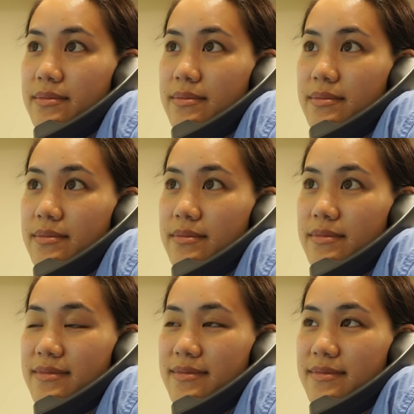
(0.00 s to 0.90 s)

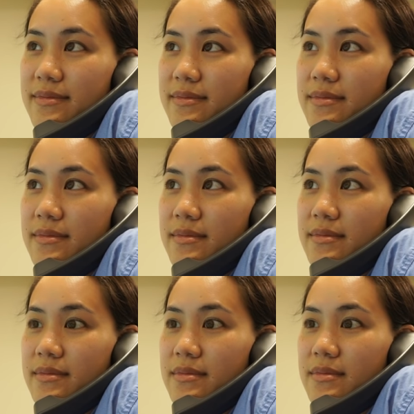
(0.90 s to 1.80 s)

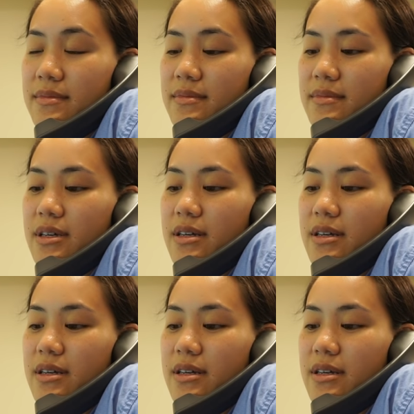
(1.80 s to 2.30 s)
[no speech]